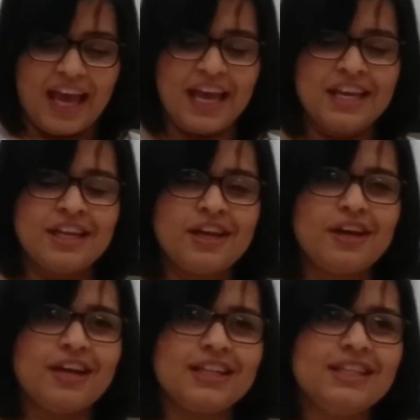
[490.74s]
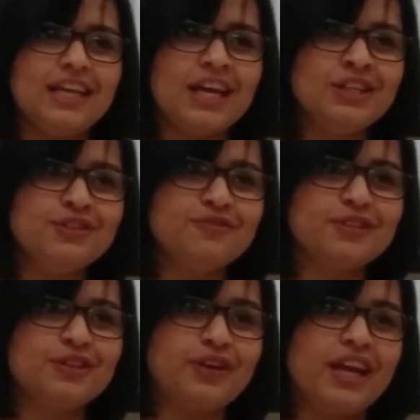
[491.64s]
And at the end of
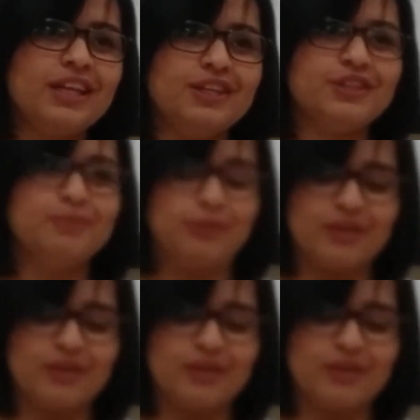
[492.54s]
the grade 8